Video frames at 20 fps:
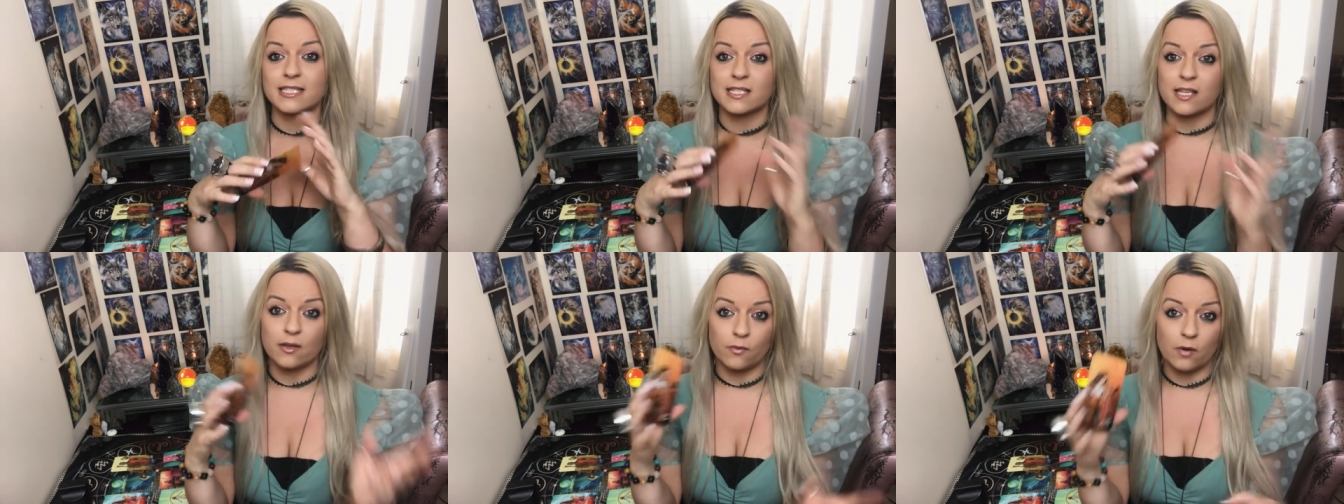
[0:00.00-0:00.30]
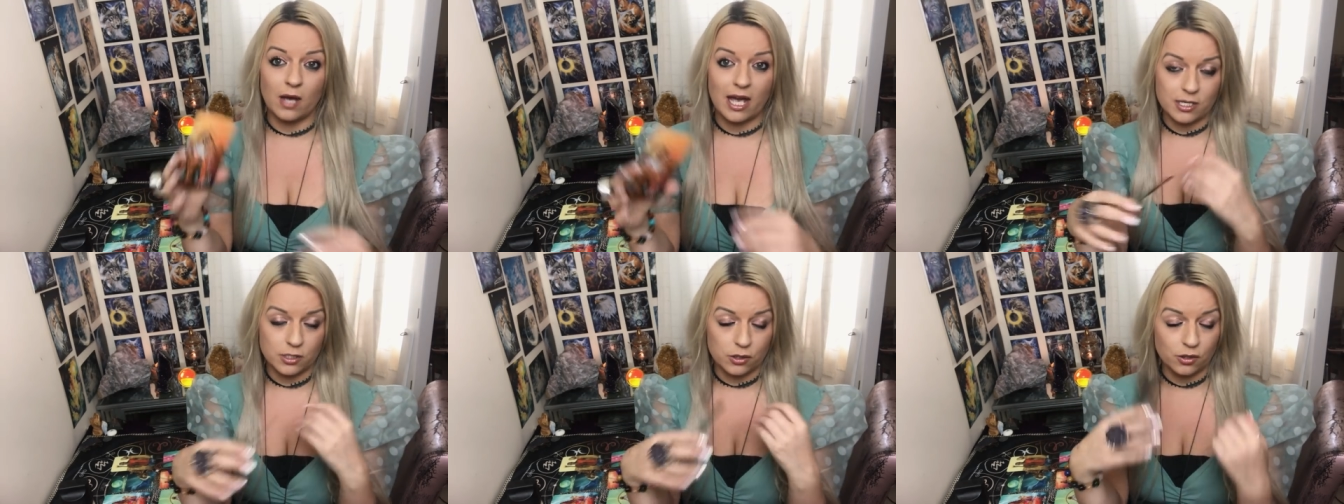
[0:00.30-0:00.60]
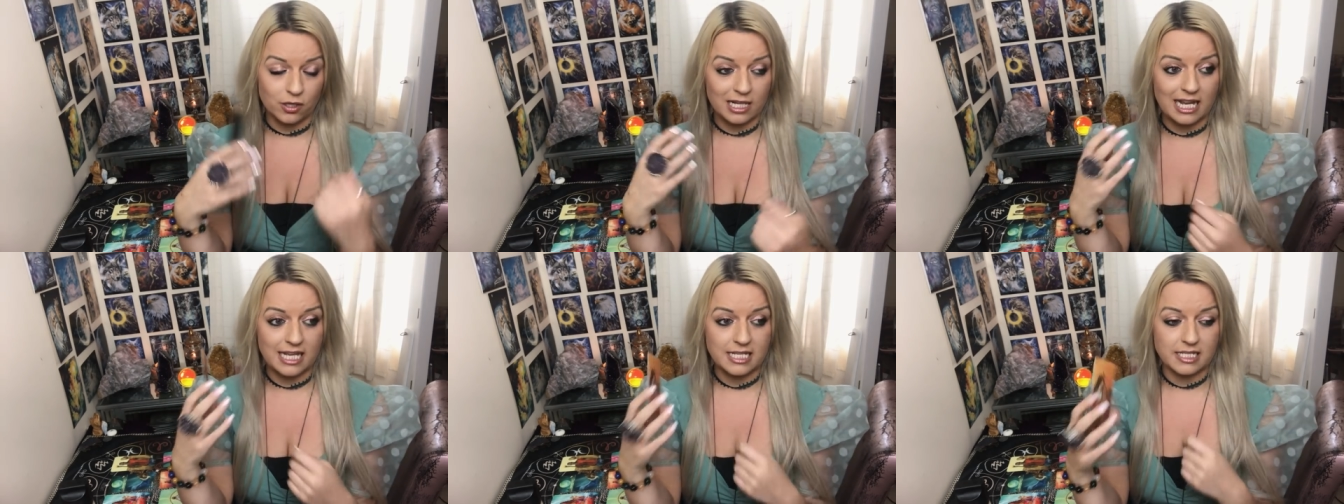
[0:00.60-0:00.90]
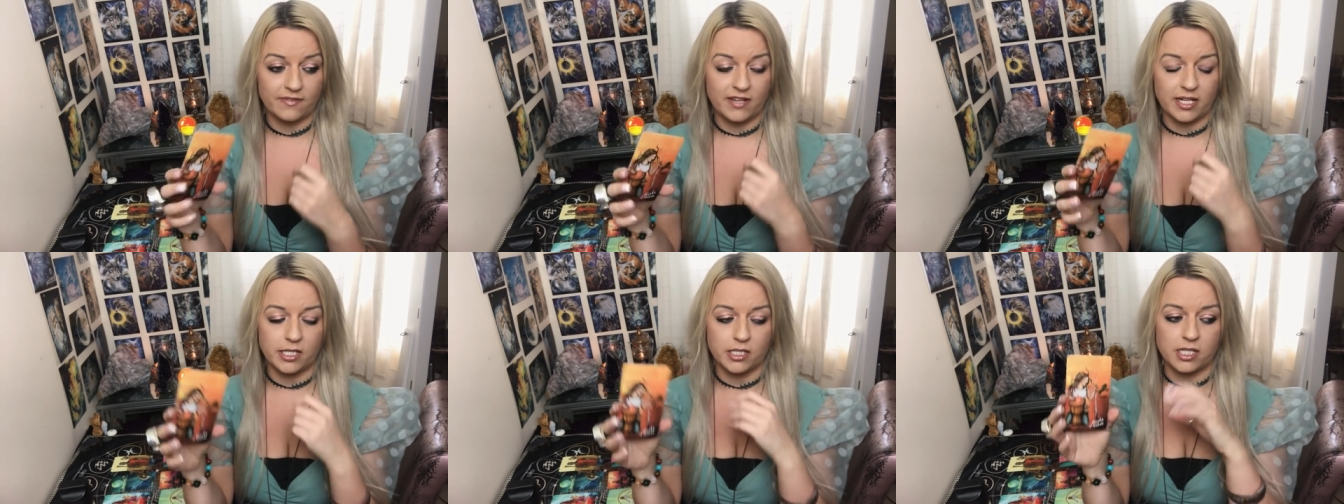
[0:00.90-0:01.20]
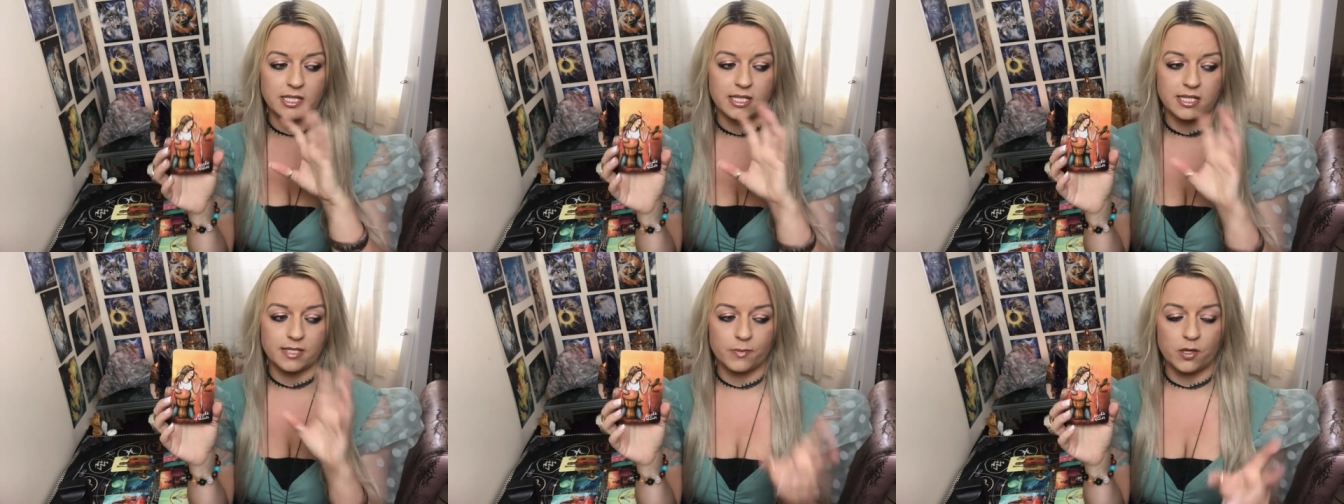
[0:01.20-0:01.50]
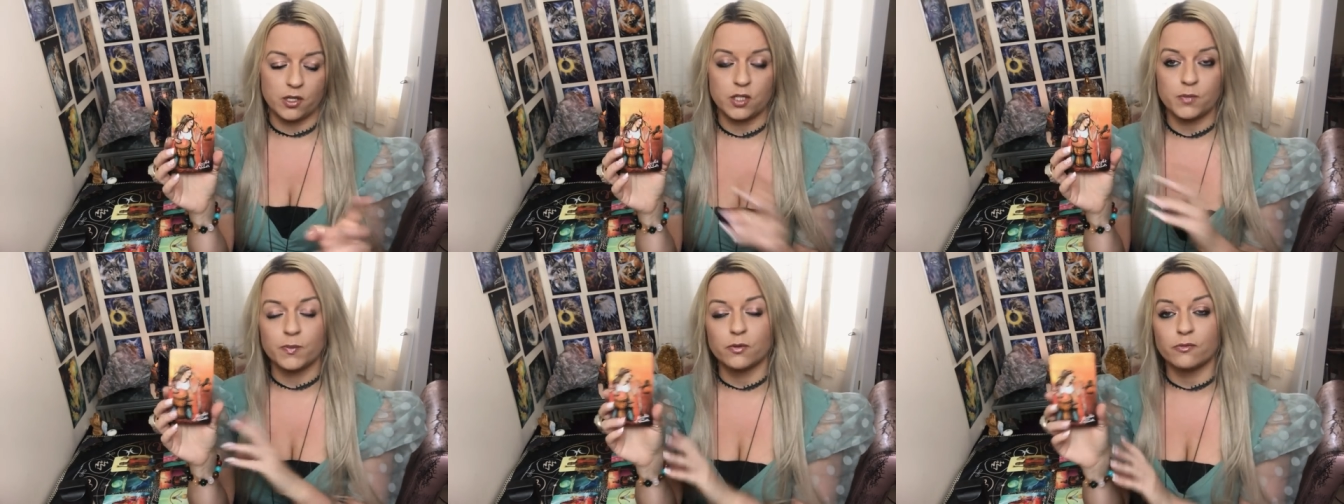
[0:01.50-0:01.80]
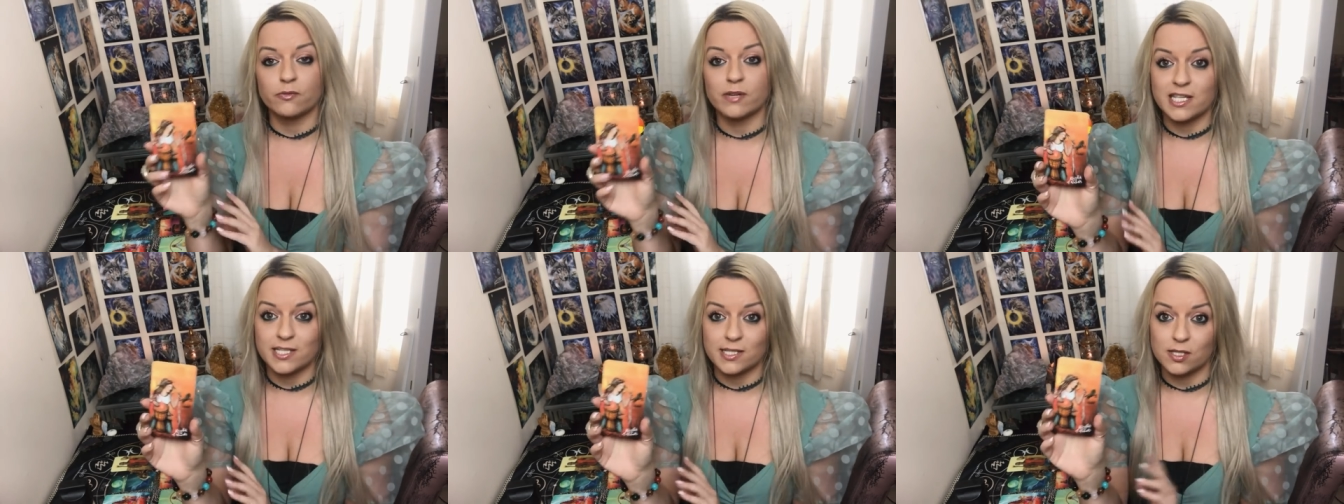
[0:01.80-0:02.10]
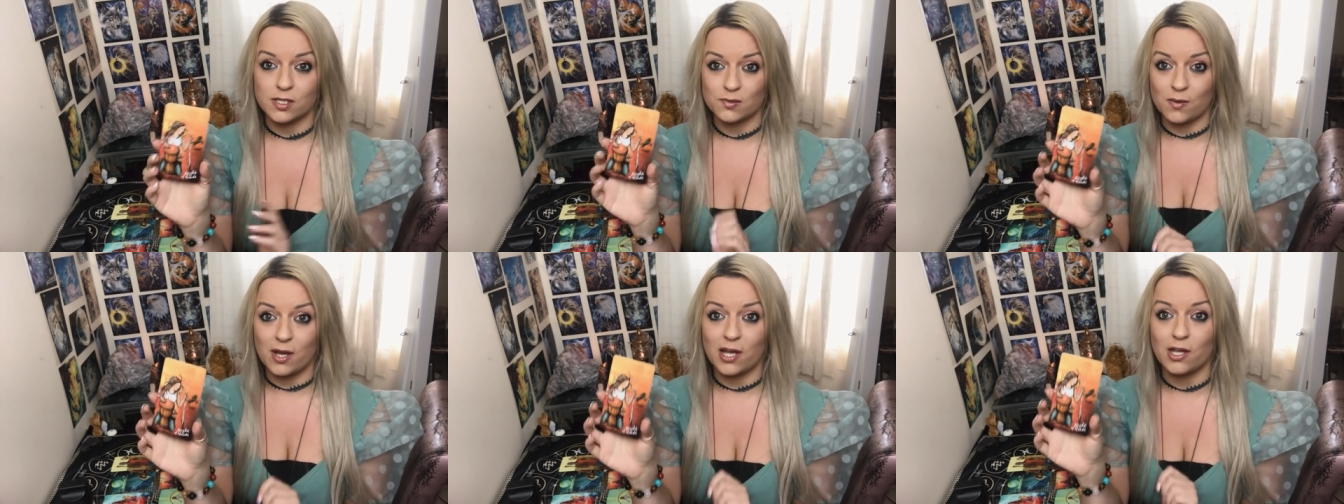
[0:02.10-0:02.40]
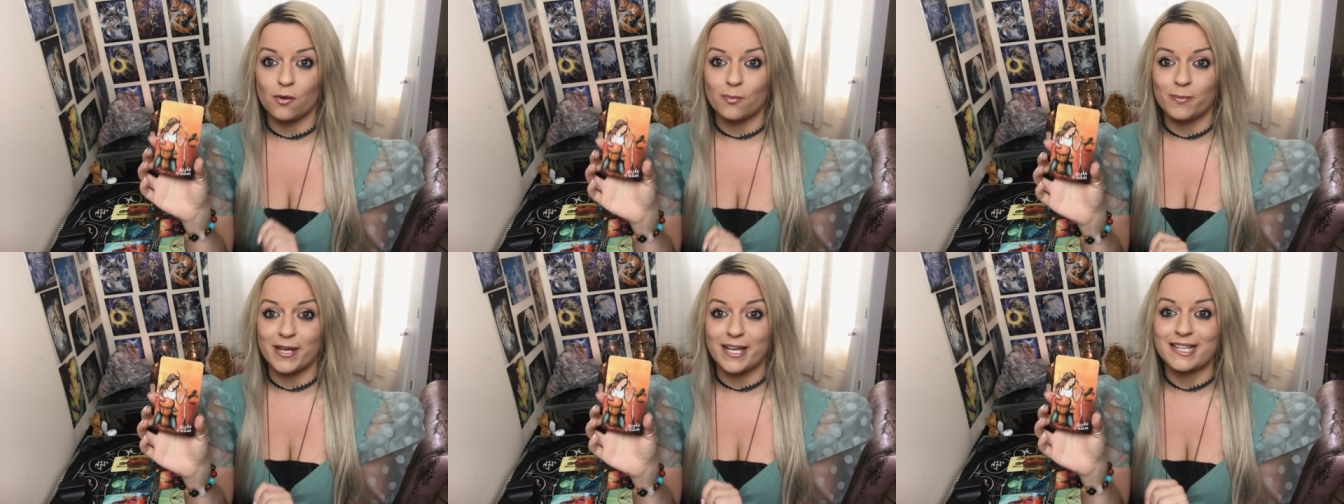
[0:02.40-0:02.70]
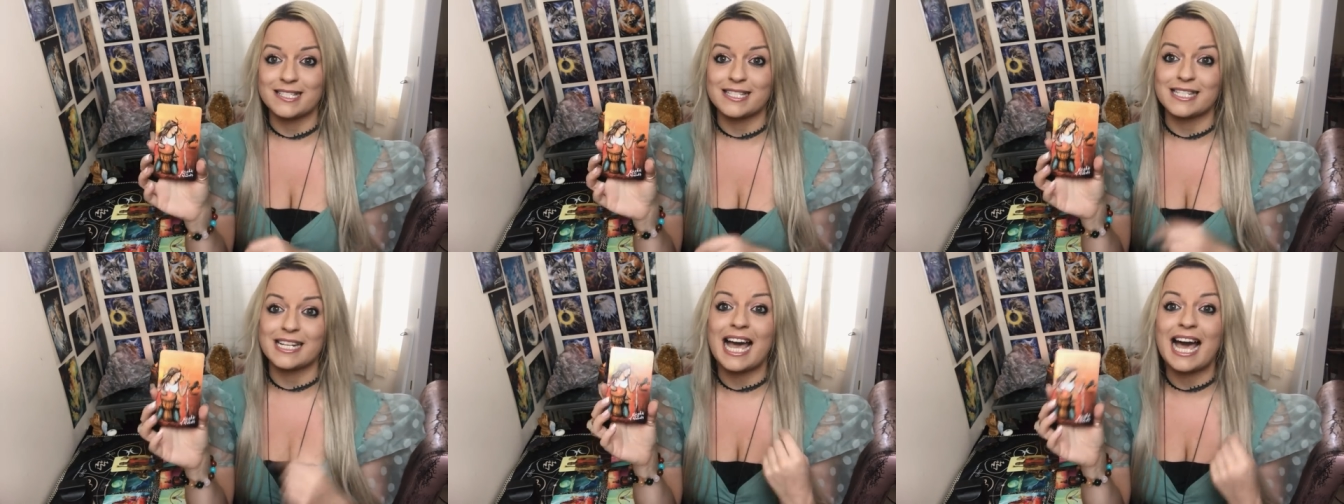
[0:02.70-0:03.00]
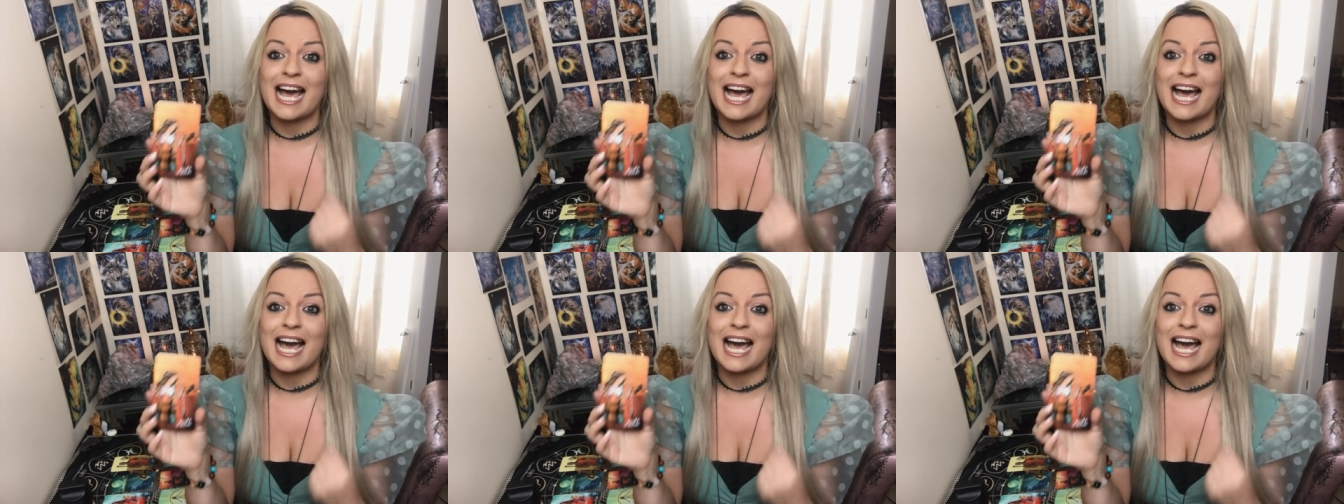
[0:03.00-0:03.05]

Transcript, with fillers: So, as your collective energy, there's multiple reasons why your person